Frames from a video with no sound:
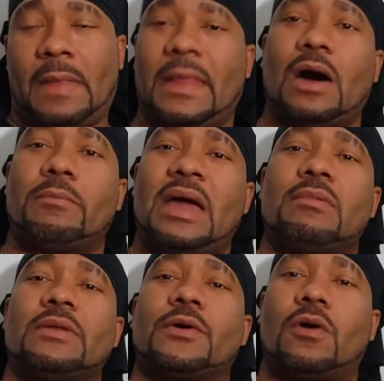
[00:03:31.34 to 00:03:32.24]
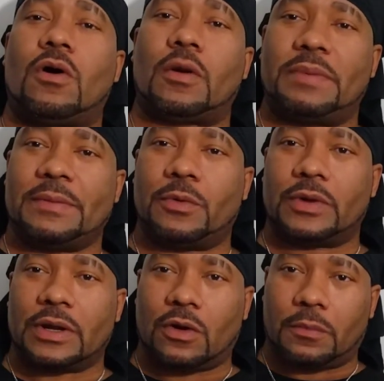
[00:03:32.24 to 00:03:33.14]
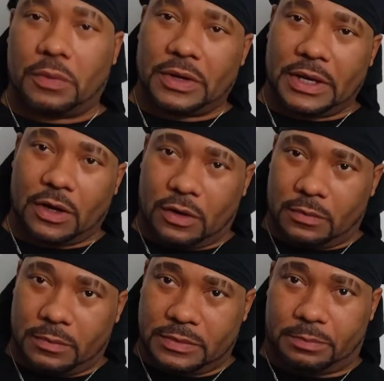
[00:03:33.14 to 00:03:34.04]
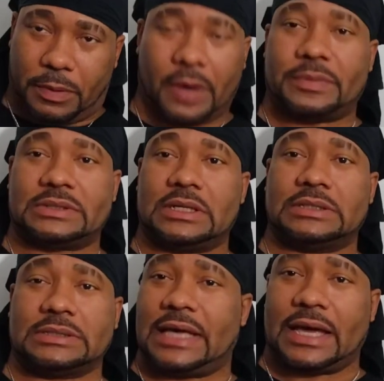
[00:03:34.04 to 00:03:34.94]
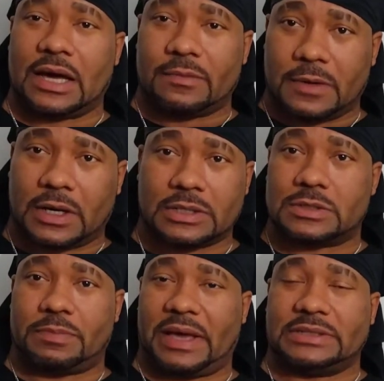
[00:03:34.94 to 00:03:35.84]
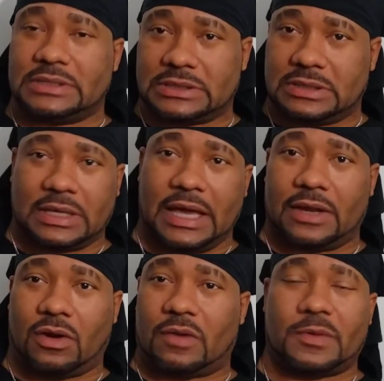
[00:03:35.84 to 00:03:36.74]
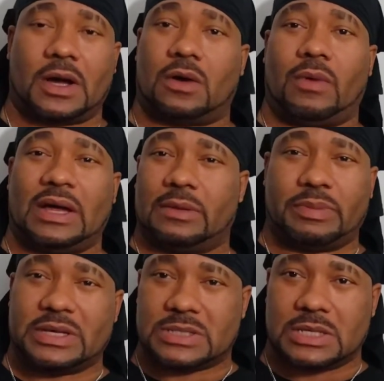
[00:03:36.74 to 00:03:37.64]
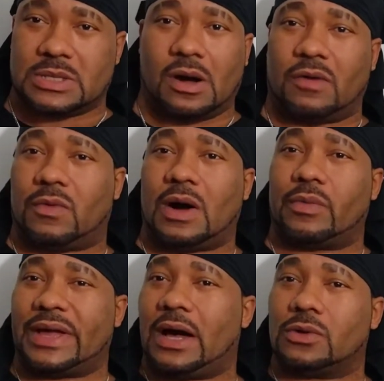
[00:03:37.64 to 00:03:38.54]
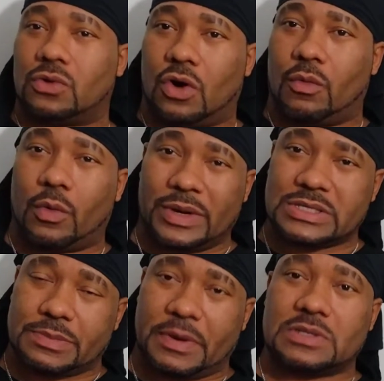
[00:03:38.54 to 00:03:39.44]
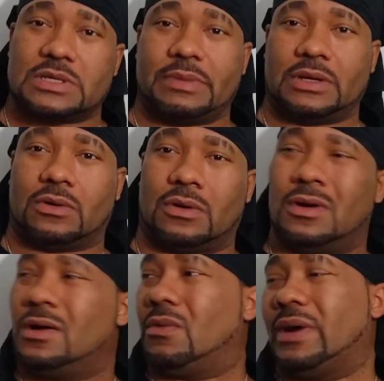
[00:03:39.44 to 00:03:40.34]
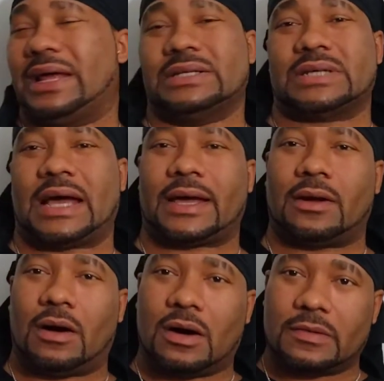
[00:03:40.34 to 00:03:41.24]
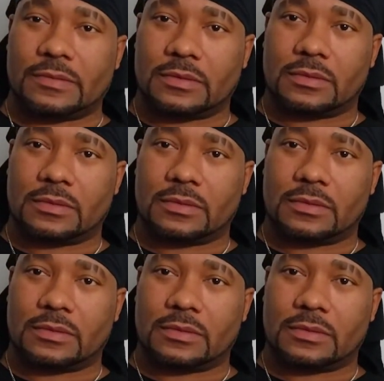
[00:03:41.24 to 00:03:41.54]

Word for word: Now, maybe there are people that are put here purposely to take up fucking space just to get in our fucking way to piss us off while we all doing what we supposed to be doing while they jacking off.